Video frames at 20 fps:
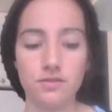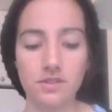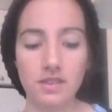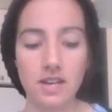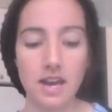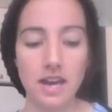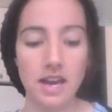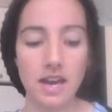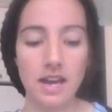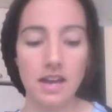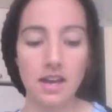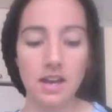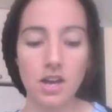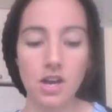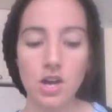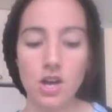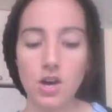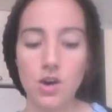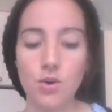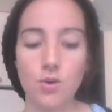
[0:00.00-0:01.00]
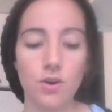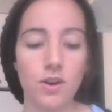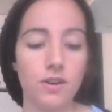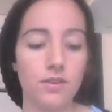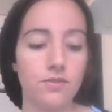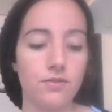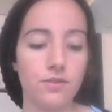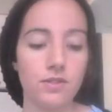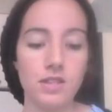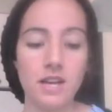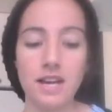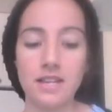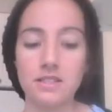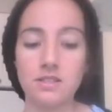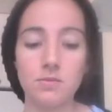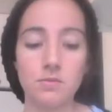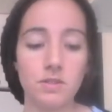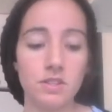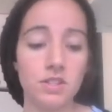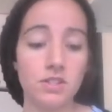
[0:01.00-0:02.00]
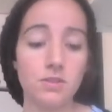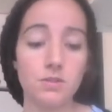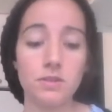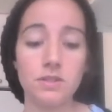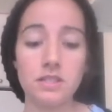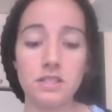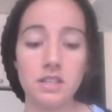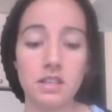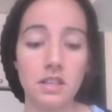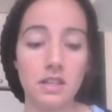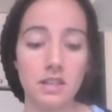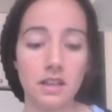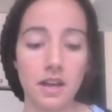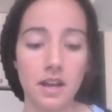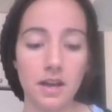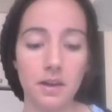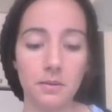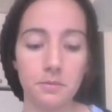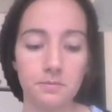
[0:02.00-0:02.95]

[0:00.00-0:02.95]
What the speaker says: day, or if it has something to do with teething.